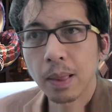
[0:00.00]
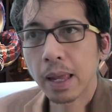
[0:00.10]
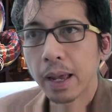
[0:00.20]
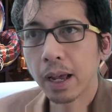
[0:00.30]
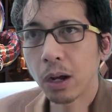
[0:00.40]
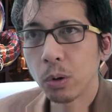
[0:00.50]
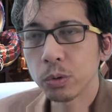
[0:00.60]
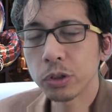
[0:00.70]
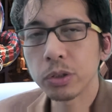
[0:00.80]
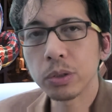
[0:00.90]
how
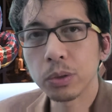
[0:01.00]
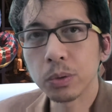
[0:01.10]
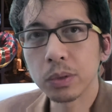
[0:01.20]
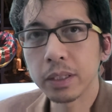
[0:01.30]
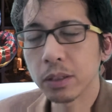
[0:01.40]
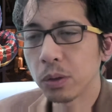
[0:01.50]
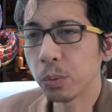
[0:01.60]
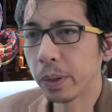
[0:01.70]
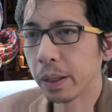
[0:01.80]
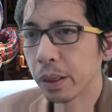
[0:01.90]
to deal
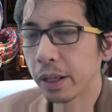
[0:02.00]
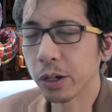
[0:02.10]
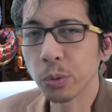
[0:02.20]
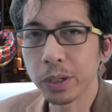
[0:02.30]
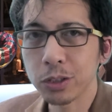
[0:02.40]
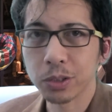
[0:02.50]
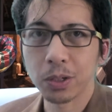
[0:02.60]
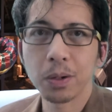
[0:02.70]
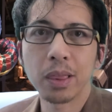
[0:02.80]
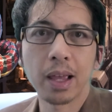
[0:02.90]
with a
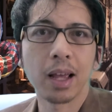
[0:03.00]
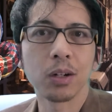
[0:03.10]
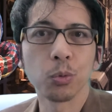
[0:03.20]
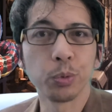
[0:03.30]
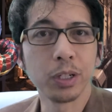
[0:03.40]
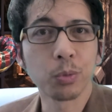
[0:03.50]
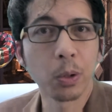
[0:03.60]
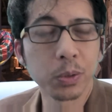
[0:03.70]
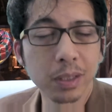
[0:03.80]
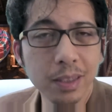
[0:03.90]
creature that
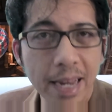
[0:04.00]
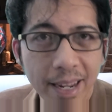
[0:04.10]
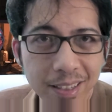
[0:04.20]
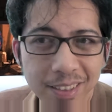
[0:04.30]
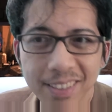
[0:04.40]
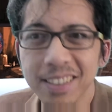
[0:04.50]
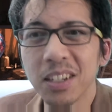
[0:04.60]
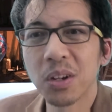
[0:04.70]
regrows its heads,